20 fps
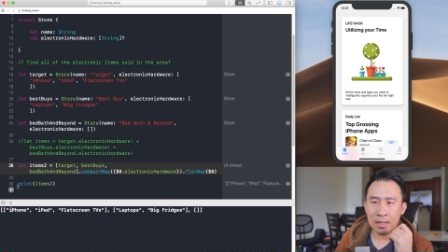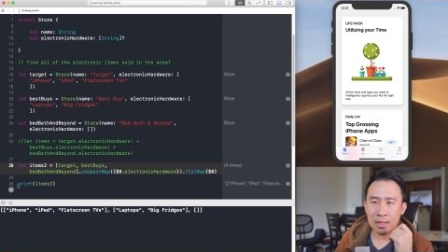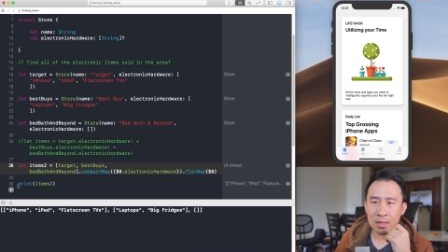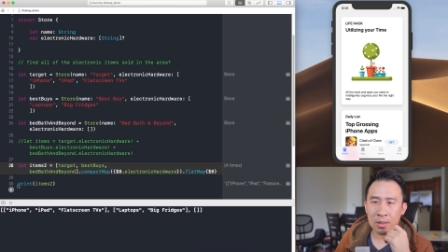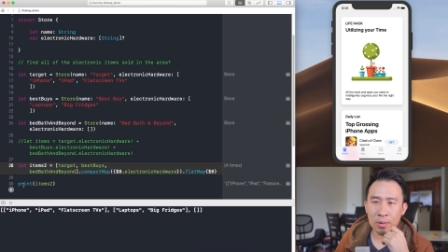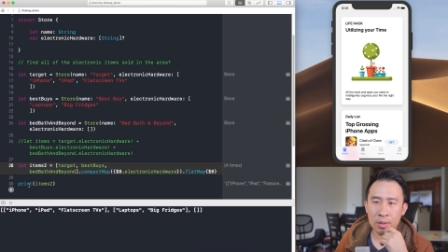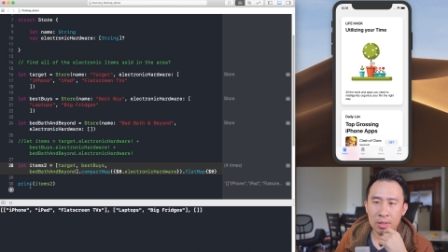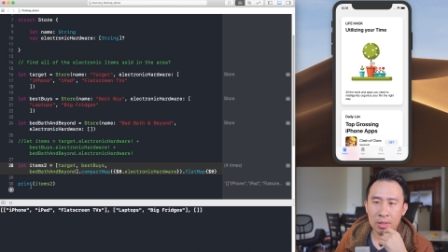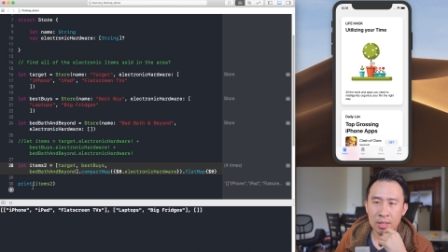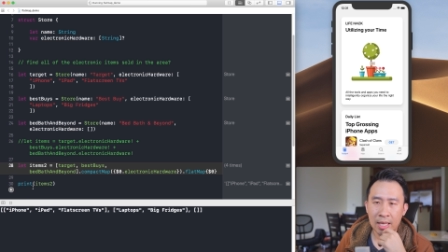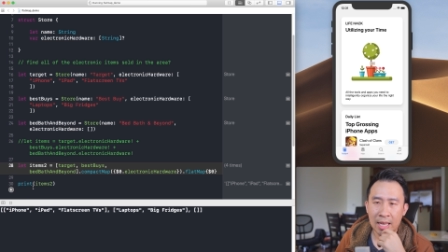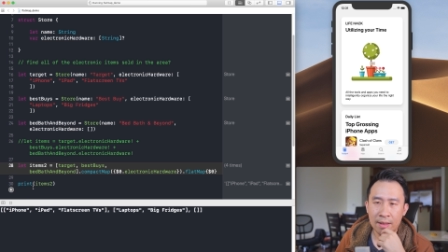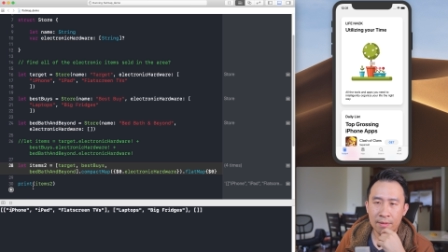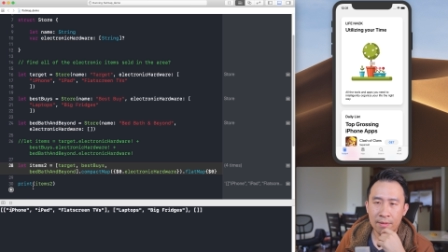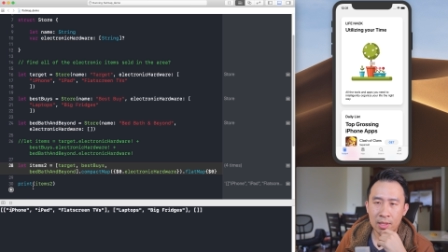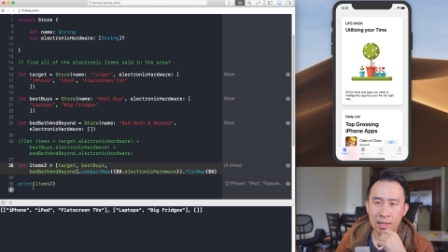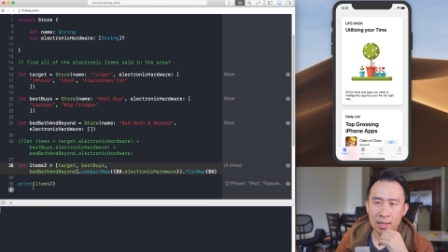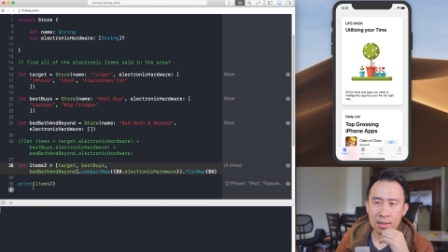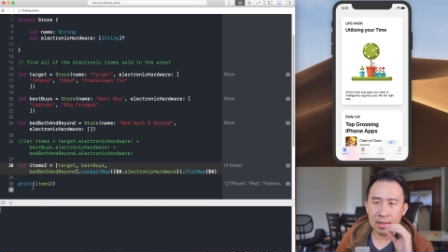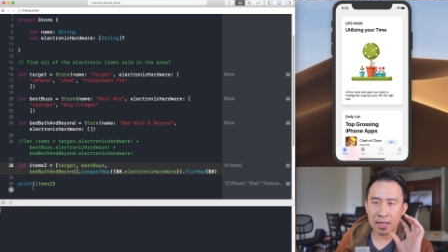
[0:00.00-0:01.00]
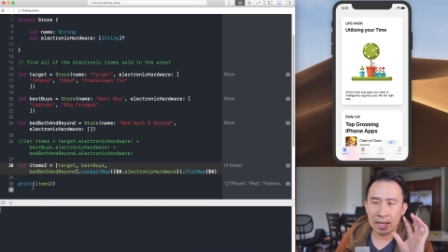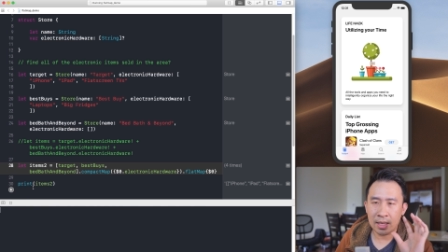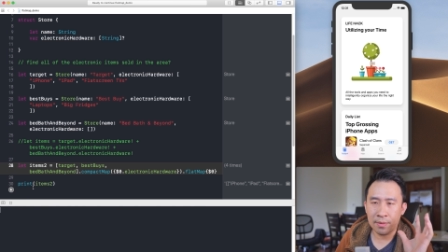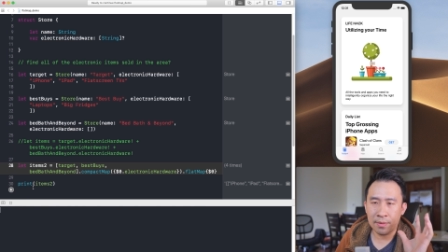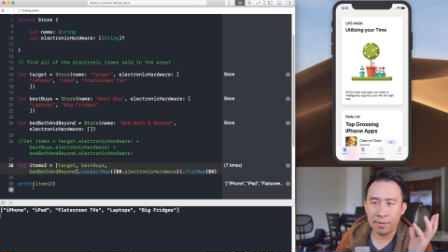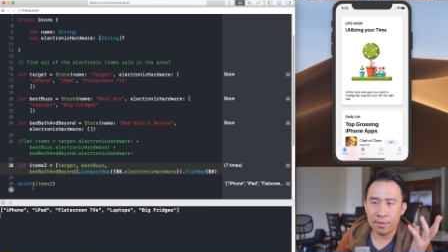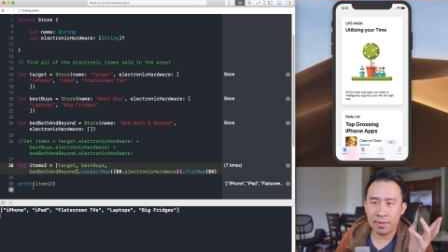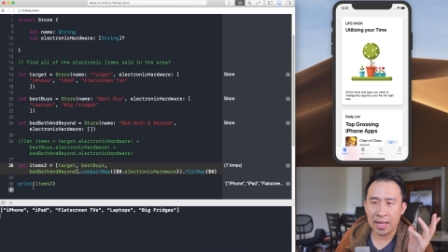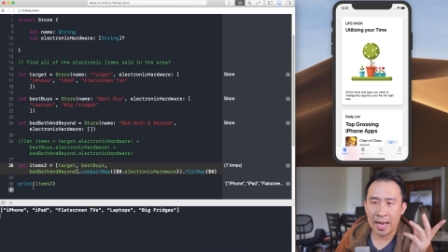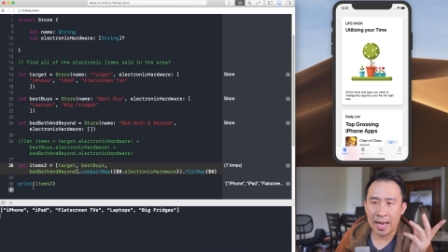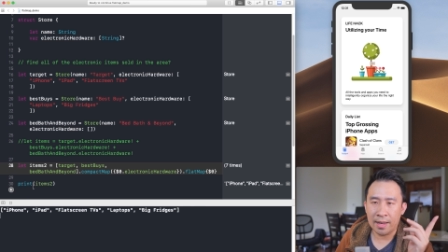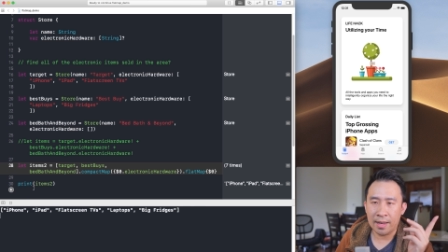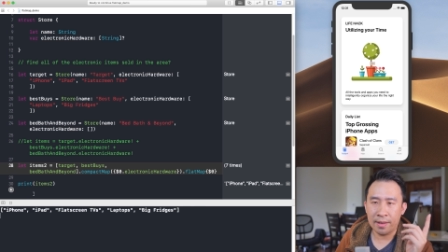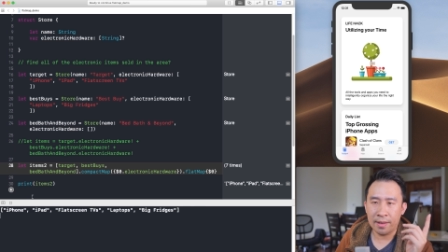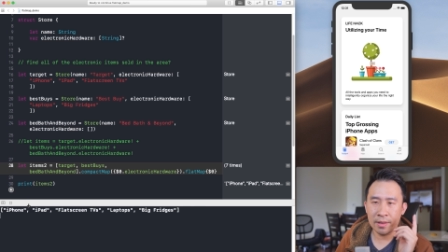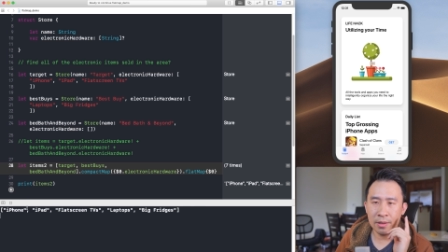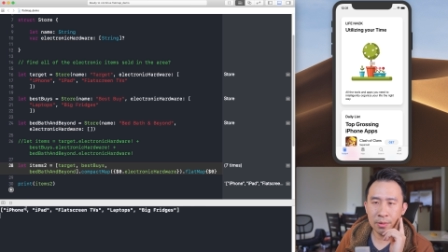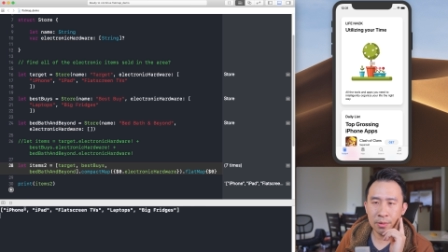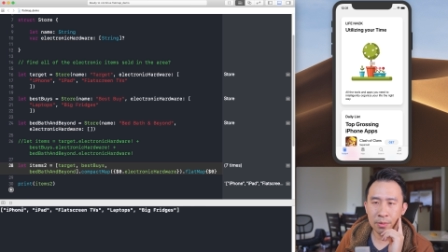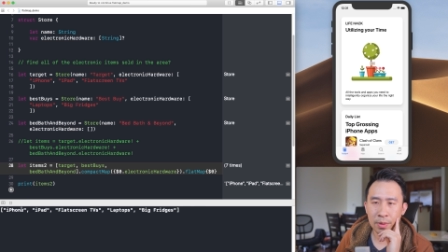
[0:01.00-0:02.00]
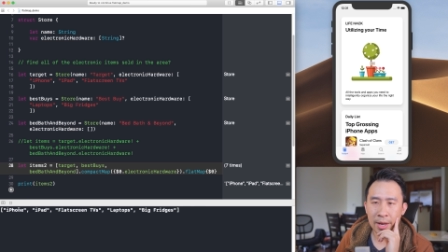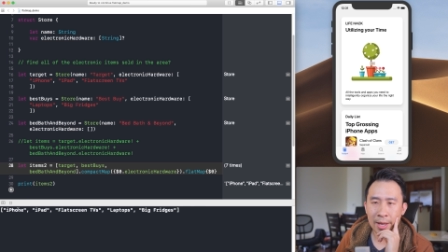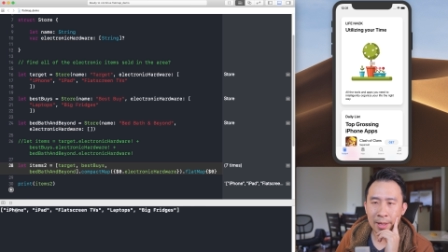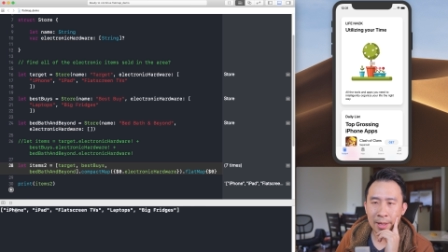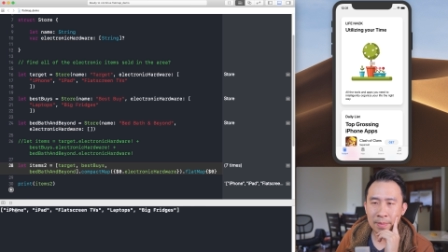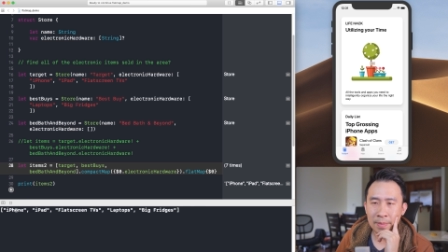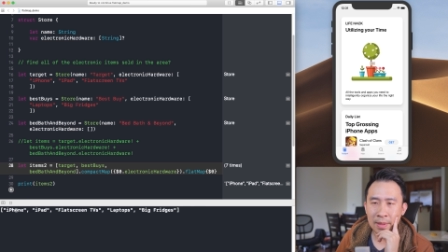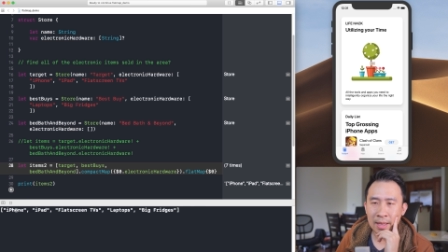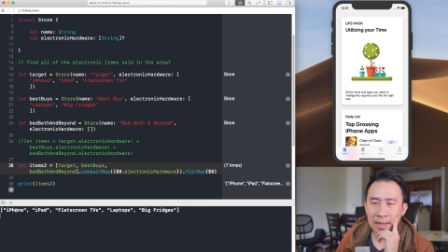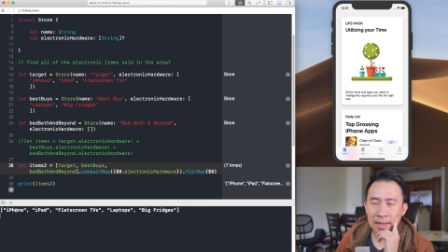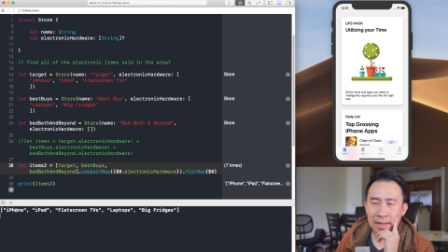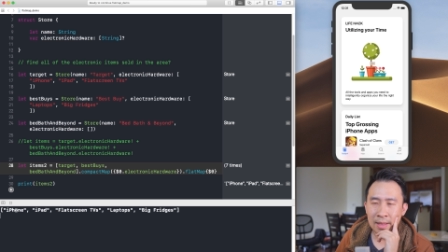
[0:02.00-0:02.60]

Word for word: is going to have just a flattened array.